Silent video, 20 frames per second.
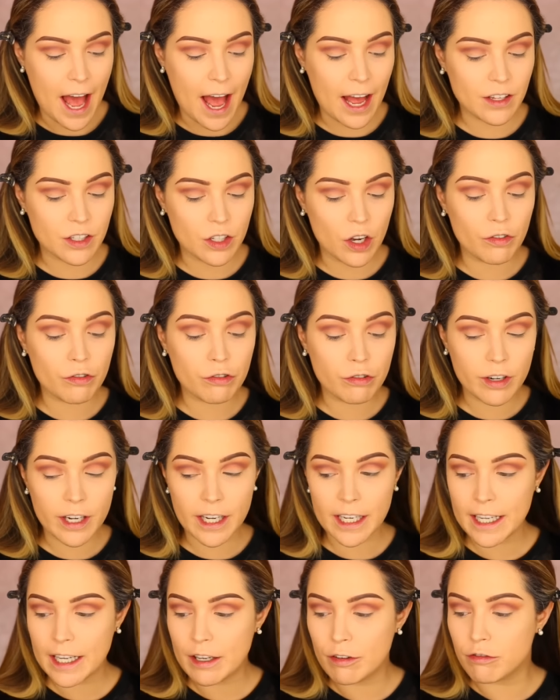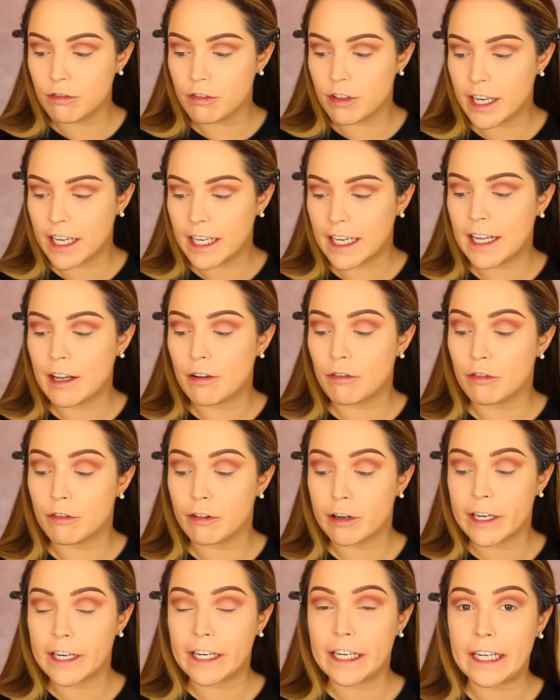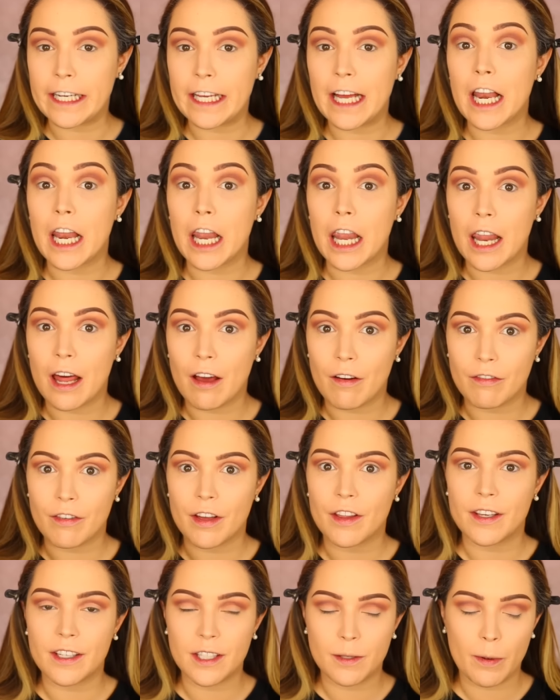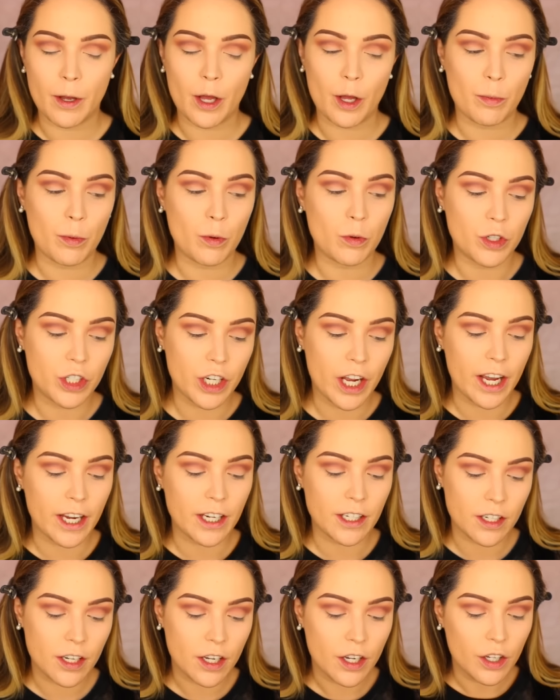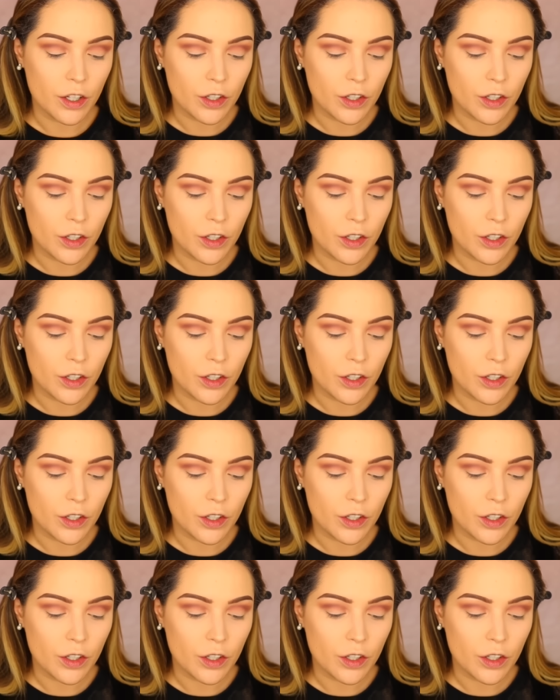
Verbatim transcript: and I really, really, really love this purple shade.